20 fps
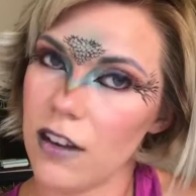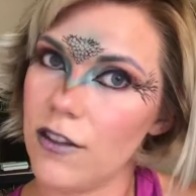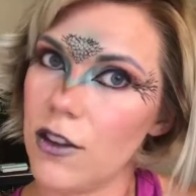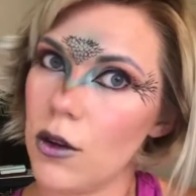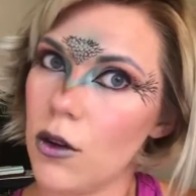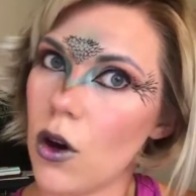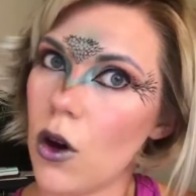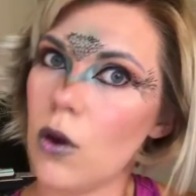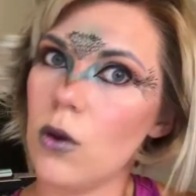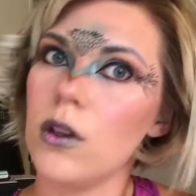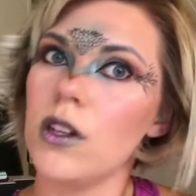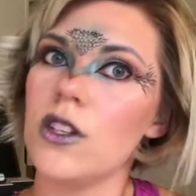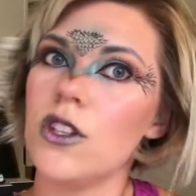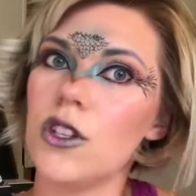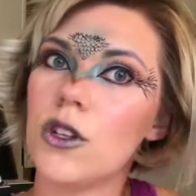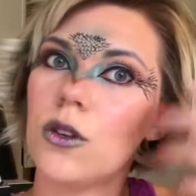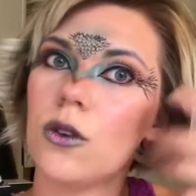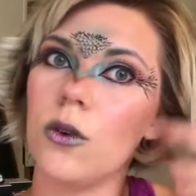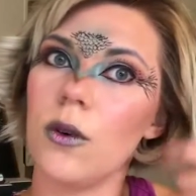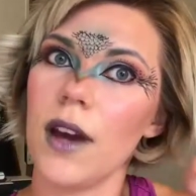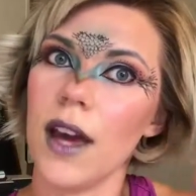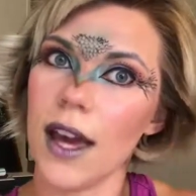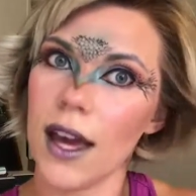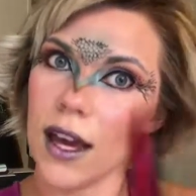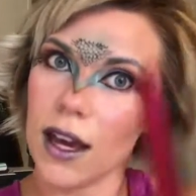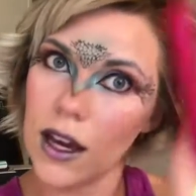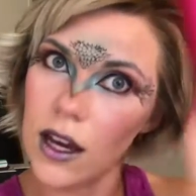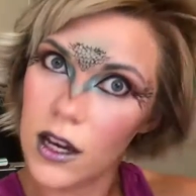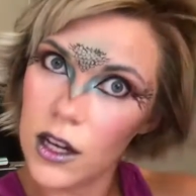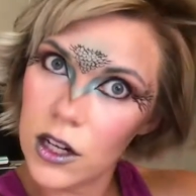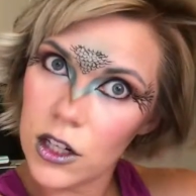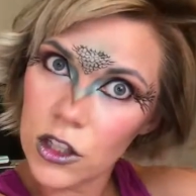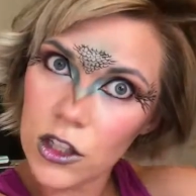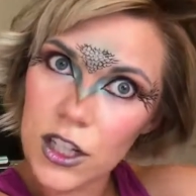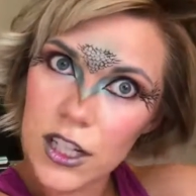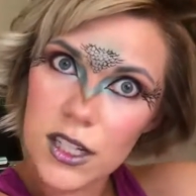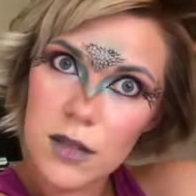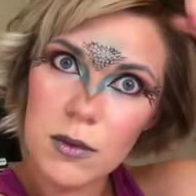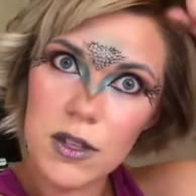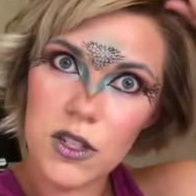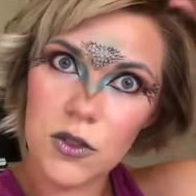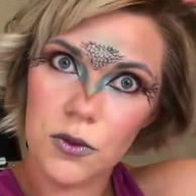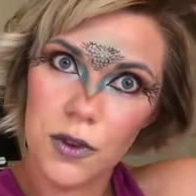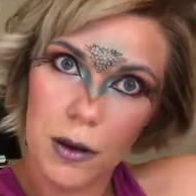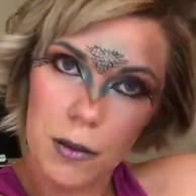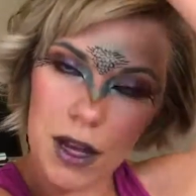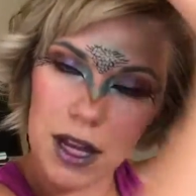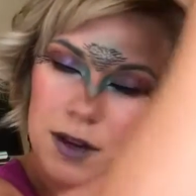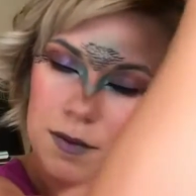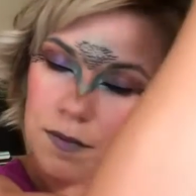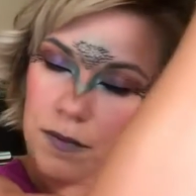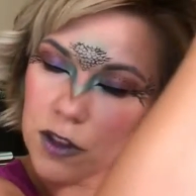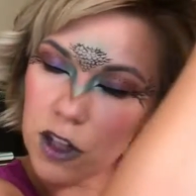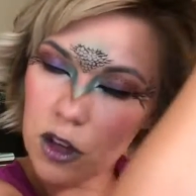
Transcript: If you go to do a Christmas ribbon,